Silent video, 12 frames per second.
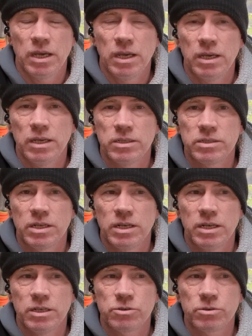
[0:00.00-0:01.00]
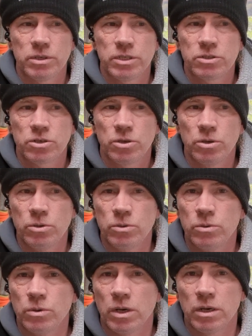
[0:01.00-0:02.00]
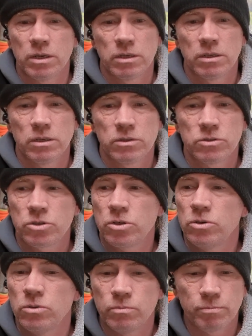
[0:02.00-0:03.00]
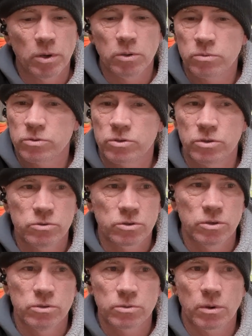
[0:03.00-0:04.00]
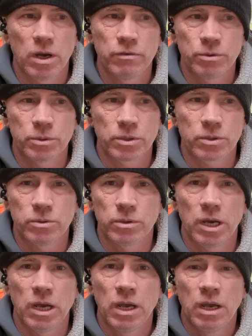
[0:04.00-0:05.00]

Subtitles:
It's literally two bolts, two screws, whatever you want to call it,